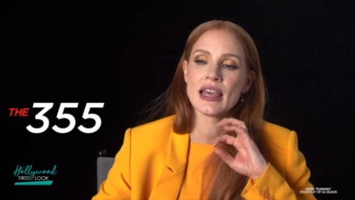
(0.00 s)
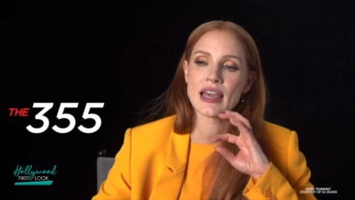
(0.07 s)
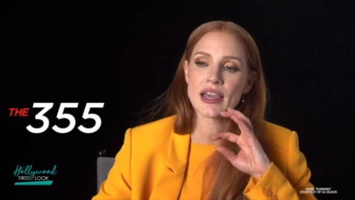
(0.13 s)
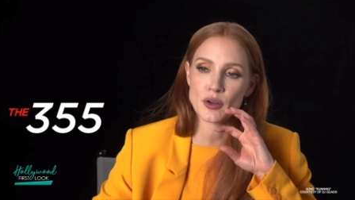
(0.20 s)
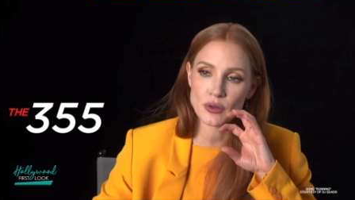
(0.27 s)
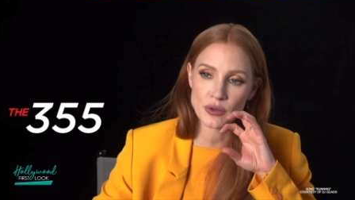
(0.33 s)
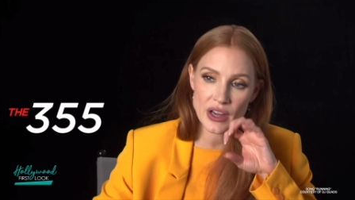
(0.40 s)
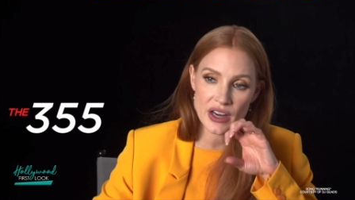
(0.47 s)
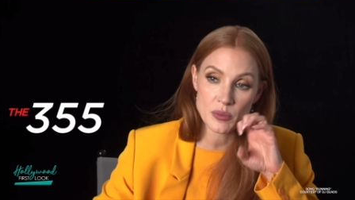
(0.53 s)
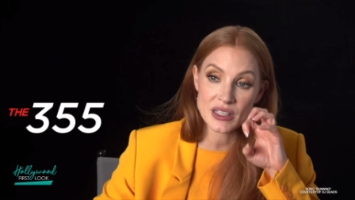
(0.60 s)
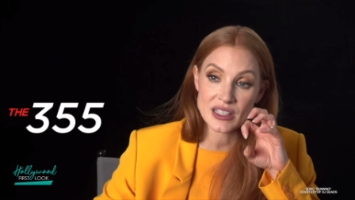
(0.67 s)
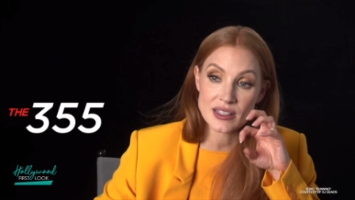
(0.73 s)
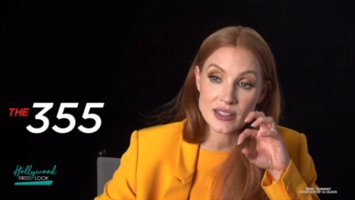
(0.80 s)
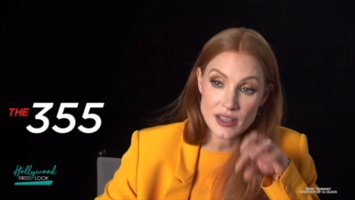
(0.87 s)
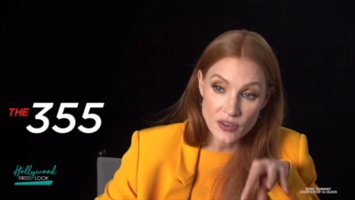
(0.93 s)
incredibly
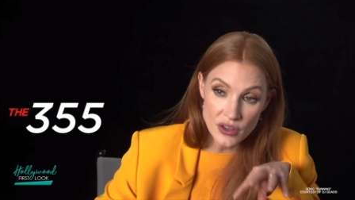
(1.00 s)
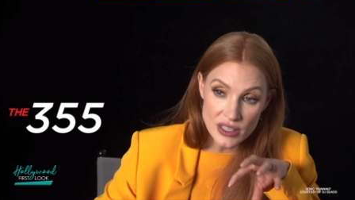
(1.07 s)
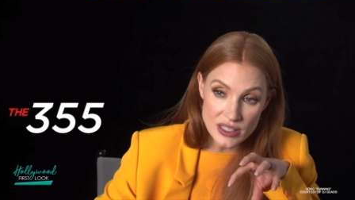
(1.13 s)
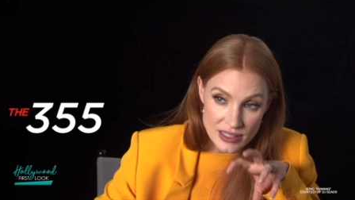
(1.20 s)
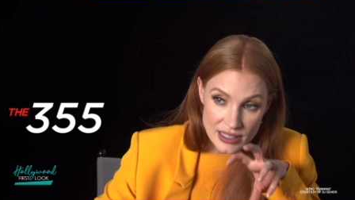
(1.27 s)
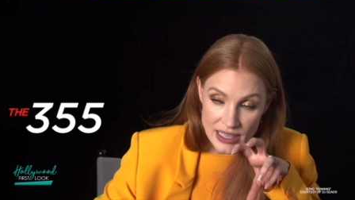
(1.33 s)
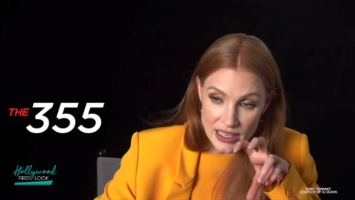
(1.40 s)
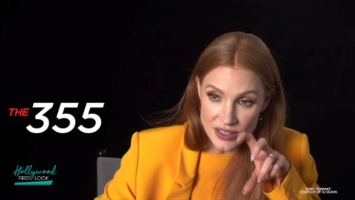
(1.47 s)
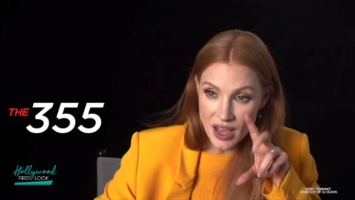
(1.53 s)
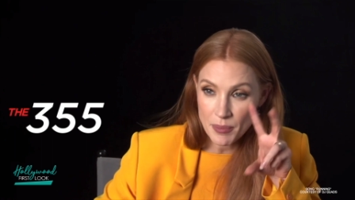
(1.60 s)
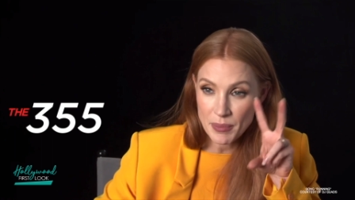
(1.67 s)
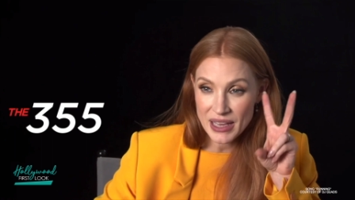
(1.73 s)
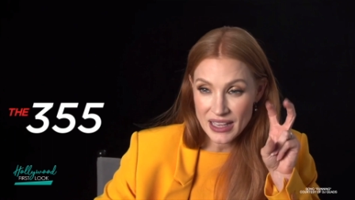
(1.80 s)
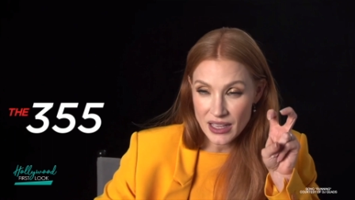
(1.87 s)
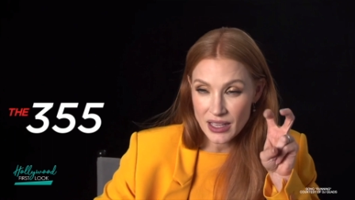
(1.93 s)
seriously and
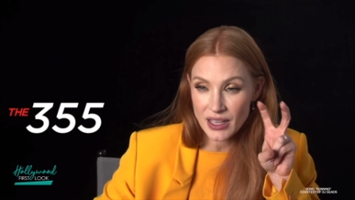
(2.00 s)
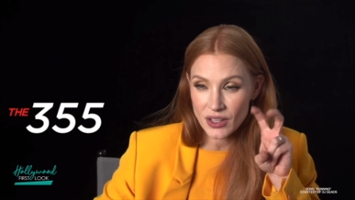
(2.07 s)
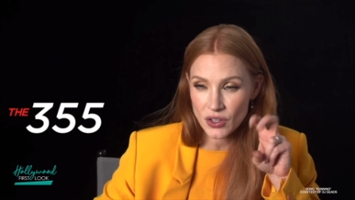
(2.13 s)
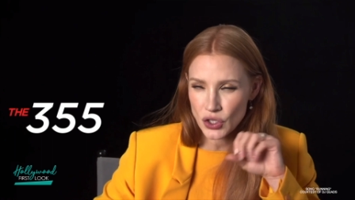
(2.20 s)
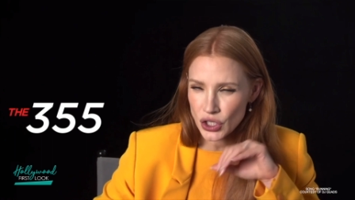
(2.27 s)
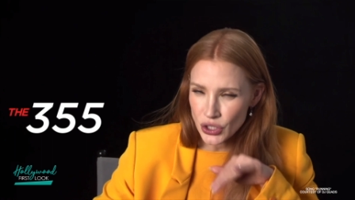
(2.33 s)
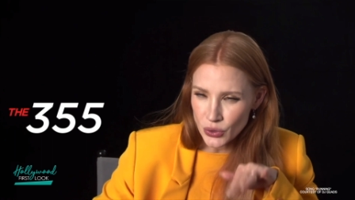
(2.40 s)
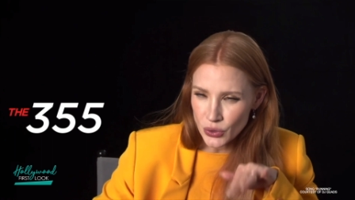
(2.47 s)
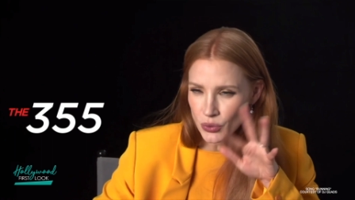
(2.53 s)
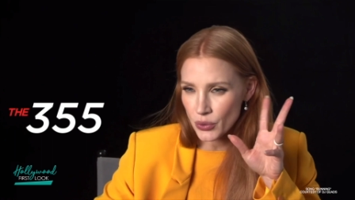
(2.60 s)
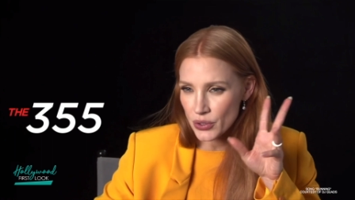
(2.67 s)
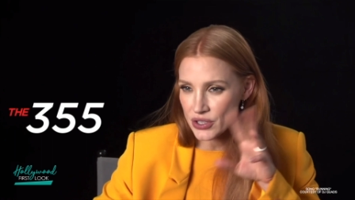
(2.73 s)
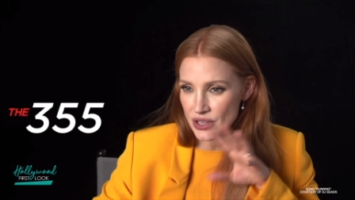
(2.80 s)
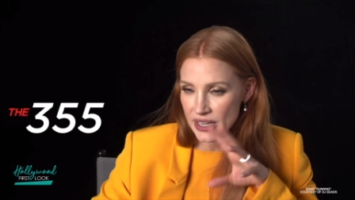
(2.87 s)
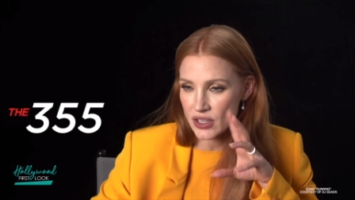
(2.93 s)
not making it cute
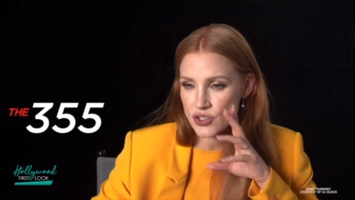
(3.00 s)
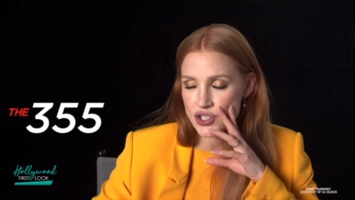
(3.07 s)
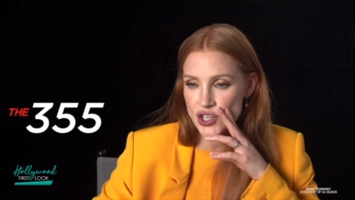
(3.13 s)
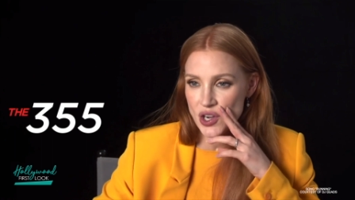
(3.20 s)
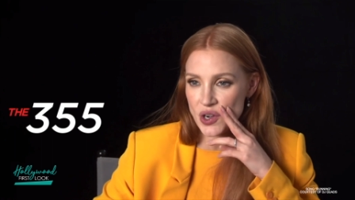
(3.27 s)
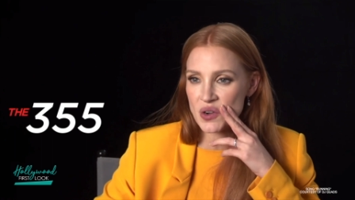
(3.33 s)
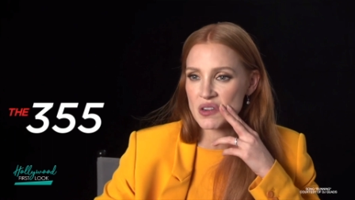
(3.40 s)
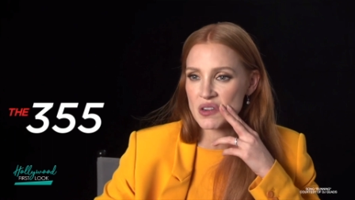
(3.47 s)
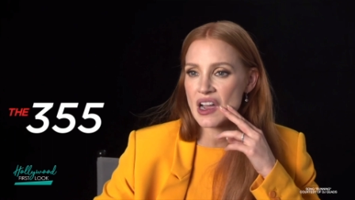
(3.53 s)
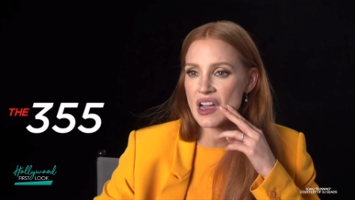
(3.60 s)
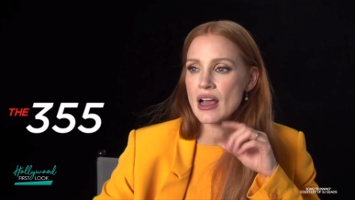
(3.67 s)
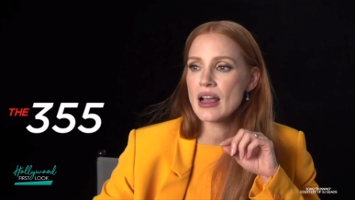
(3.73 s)
or like a joke.